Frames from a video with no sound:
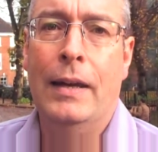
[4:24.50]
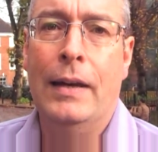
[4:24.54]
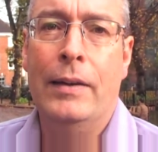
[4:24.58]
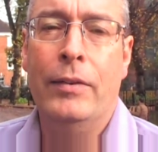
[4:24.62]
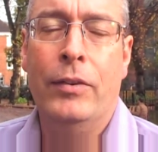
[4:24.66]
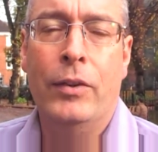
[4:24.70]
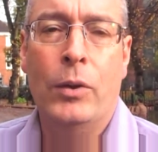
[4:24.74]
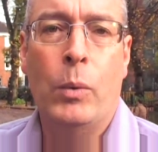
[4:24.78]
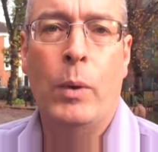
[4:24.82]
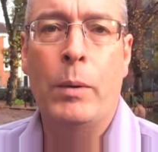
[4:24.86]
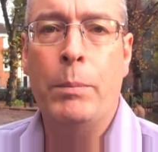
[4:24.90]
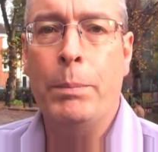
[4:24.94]

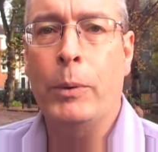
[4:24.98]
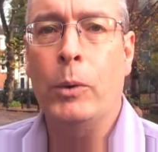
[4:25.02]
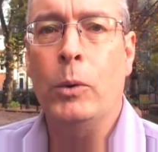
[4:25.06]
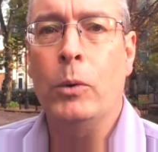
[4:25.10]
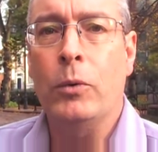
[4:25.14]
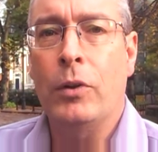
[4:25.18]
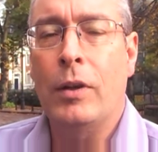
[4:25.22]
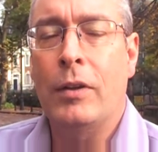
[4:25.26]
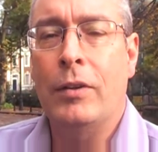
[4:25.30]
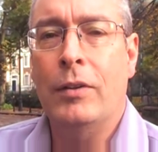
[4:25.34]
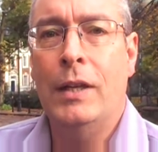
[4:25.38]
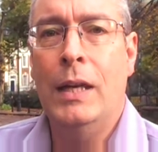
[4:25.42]
And so when
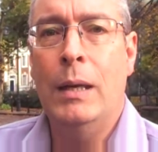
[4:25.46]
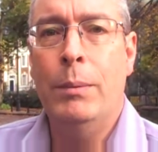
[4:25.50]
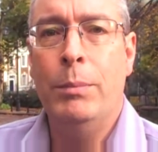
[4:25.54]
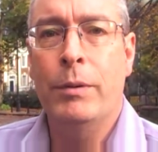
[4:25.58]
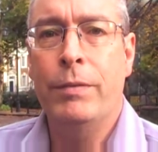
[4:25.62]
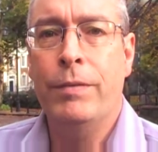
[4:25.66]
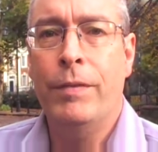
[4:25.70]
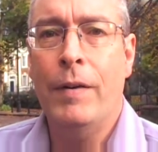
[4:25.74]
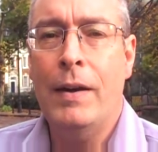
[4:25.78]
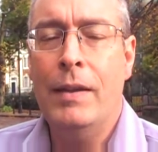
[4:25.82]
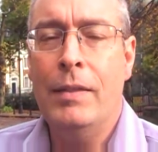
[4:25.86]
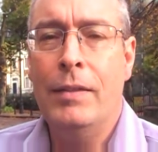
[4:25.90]
Paul says keep
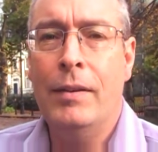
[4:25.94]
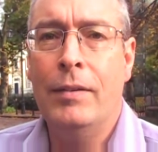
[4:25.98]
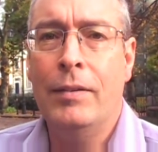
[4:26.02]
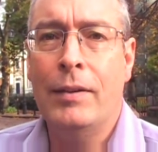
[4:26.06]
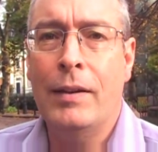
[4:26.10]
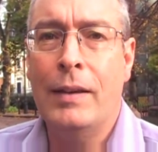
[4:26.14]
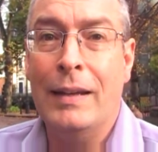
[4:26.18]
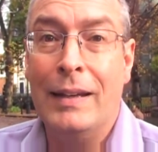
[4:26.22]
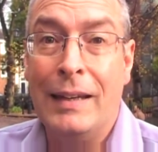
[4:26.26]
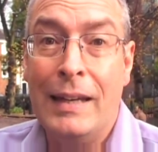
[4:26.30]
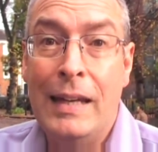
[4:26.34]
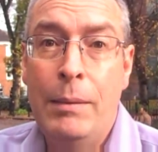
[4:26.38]
the faith, he's
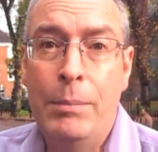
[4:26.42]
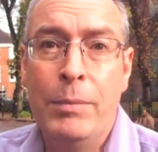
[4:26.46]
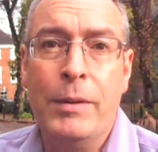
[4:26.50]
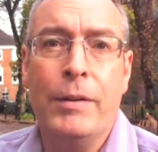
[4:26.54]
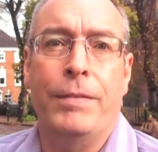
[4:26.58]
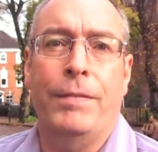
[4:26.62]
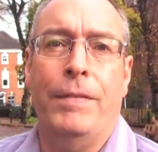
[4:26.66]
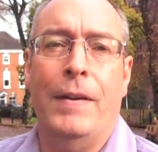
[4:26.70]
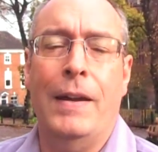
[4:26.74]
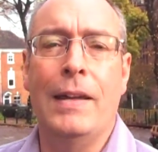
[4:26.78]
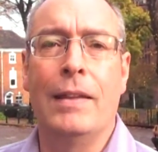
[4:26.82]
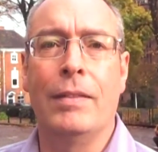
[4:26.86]
saying keep
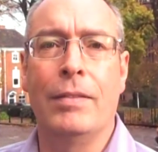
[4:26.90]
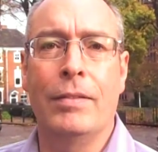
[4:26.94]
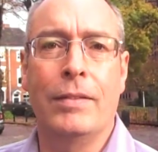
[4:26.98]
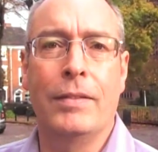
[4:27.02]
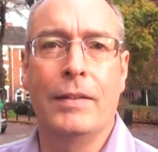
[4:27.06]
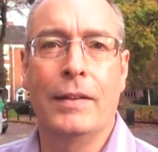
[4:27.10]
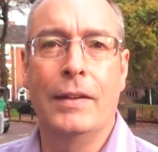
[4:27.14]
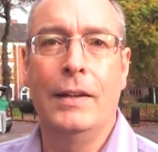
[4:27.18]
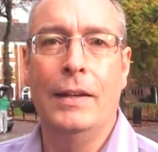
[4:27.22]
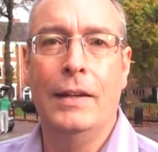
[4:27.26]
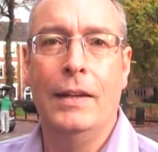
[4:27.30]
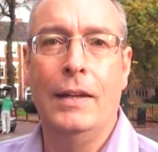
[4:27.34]
the
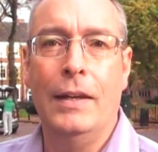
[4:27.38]
faith.